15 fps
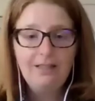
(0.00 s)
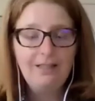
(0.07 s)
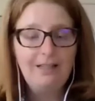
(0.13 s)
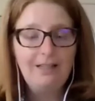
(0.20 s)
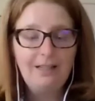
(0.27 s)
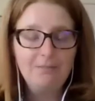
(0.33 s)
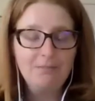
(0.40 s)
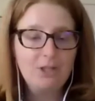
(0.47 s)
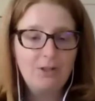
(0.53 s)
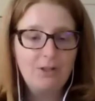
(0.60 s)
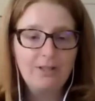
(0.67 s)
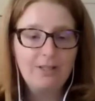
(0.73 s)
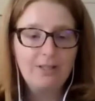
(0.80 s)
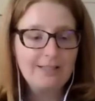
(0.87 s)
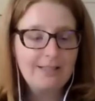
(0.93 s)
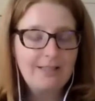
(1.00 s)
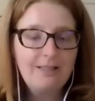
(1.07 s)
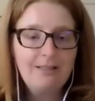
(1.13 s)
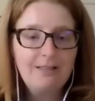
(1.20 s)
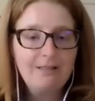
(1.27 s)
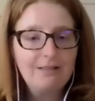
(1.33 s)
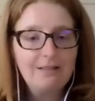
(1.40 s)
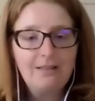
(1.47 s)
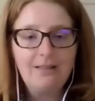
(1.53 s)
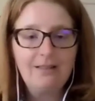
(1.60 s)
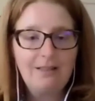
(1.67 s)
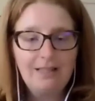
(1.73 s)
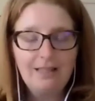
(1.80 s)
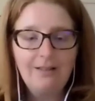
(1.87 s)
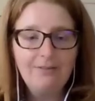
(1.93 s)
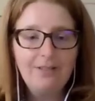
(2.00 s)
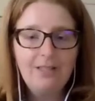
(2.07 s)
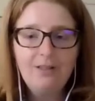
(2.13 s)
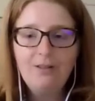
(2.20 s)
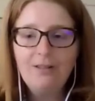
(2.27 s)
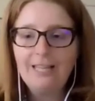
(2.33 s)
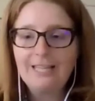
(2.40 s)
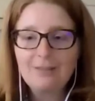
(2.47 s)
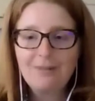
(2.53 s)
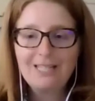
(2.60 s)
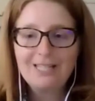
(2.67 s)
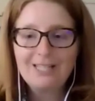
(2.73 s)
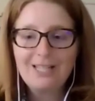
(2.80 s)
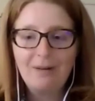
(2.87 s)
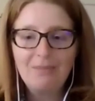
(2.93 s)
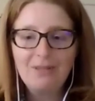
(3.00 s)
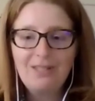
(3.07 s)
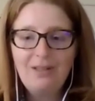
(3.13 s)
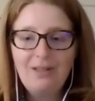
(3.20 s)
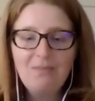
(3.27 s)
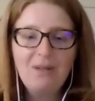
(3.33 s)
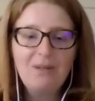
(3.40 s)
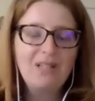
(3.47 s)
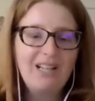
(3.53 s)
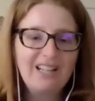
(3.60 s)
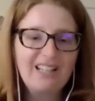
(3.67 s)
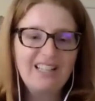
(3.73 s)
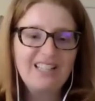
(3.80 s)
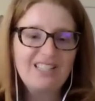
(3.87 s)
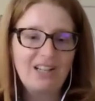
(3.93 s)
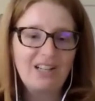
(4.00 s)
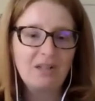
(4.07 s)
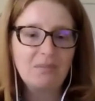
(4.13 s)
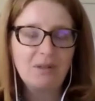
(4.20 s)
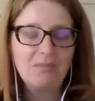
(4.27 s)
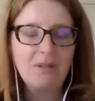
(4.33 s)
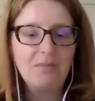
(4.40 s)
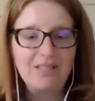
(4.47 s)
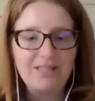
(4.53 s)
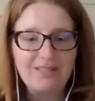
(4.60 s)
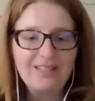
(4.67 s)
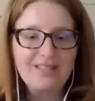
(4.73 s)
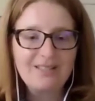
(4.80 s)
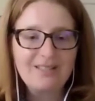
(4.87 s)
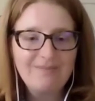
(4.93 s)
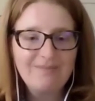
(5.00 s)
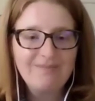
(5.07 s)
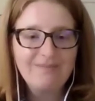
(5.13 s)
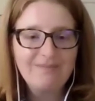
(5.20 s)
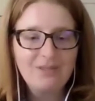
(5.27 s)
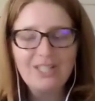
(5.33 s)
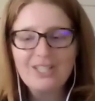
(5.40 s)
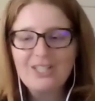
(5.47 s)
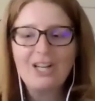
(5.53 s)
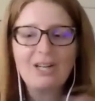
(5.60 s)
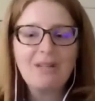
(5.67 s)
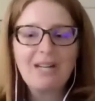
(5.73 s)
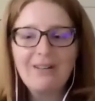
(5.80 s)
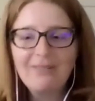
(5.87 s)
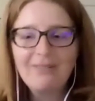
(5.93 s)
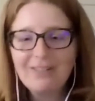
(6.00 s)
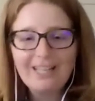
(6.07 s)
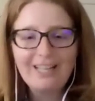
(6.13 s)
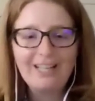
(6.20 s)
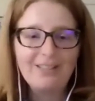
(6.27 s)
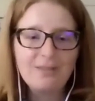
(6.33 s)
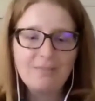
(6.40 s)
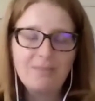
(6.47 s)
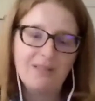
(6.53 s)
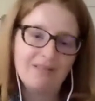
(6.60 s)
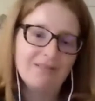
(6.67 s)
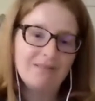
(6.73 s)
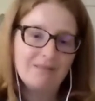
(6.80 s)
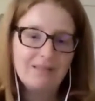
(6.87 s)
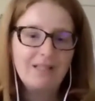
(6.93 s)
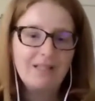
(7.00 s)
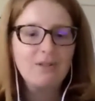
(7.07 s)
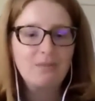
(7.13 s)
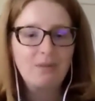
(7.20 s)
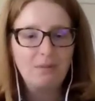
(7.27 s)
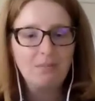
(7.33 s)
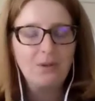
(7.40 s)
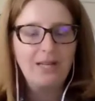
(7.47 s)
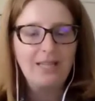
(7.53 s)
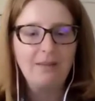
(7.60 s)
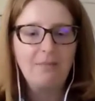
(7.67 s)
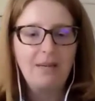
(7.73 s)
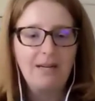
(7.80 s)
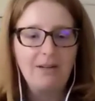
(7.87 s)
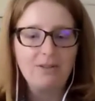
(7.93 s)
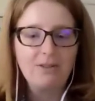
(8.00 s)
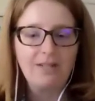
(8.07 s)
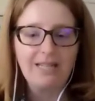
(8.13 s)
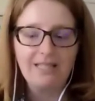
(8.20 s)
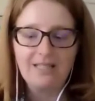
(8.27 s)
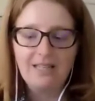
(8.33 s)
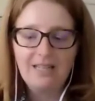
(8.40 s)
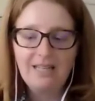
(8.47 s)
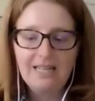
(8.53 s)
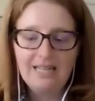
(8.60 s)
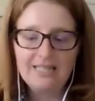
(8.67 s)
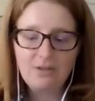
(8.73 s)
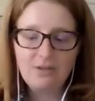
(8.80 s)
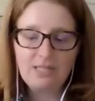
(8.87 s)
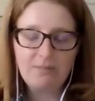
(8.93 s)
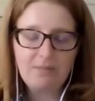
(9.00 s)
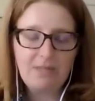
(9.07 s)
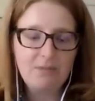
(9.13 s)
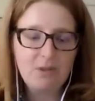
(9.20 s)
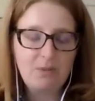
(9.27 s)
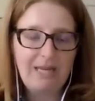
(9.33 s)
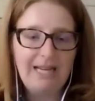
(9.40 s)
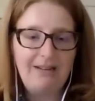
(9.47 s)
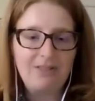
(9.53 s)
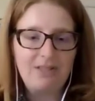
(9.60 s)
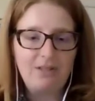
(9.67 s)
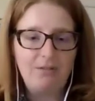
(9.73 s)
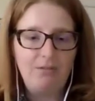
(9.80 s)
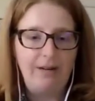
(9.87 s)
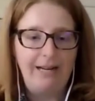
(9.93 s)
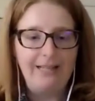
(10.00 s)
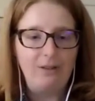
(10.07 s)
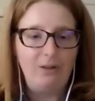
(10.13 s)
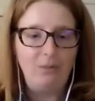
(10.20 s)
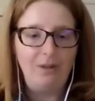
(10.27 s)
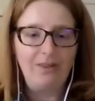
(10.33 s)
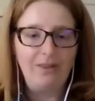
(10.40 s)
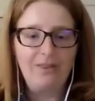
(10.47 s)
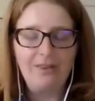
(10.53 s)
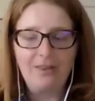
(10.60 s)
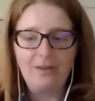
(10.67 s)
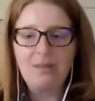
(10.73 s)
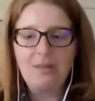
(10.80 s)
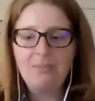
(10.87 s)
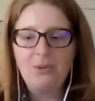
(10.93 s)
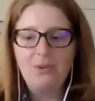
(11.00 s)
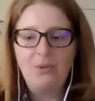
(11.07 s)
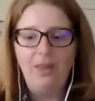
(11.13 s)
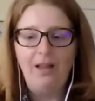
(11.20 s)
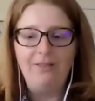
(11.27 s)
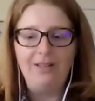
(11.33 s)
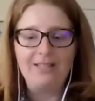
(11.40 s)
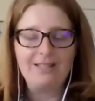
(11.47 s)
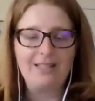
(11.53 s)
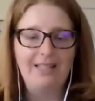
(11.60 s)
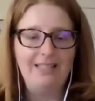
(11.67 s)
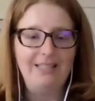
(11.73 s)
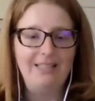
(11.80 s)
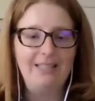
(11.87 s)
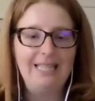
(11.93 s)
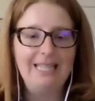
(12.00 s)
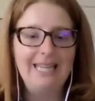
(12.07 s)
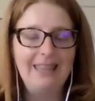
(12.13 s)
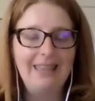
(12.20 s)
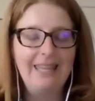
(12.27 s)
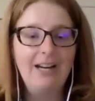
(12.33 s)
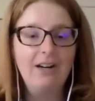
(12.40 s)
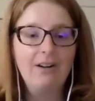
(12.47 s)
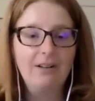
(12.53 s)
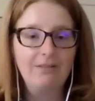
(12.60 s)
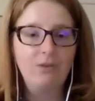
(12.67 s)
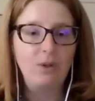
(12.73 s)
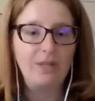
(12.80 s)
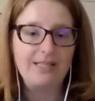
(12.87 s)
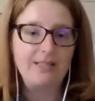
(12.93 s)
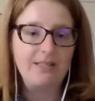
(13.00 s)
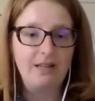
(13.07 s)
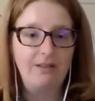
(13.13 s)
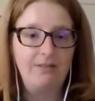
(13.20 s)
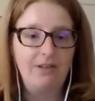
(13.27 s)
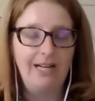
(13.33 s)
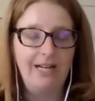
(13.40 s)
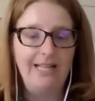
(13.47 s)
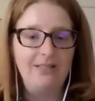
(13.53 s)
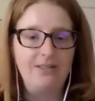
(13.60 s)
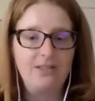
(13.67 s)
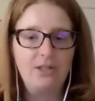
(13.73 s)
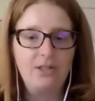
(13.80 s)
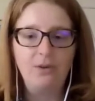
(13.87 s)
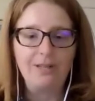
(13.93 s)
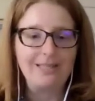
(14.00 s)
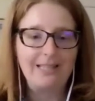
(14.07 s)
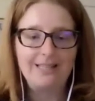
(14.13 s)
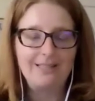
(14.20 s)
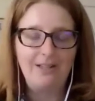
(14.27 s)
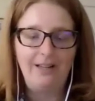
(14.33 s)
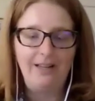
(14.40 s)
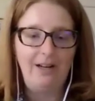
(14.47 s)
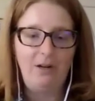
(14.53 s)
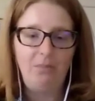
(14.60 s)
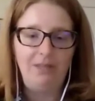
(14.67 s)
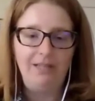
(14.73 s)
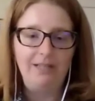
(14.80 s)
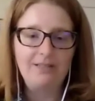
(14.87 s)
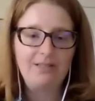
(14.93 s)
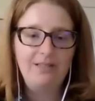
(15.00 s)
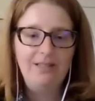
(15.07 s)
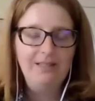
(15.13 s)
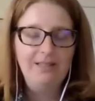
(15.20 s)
um, to your cousin, I love you. I like spending time with you, but we're not going to talk about my business. We're going to talk about everything mm. else, but there's where I'm putting the boundary mm. in. And so sometimes we have to wrangle with the people who love us and, and get their voices out of our heads too, because that's not helping us.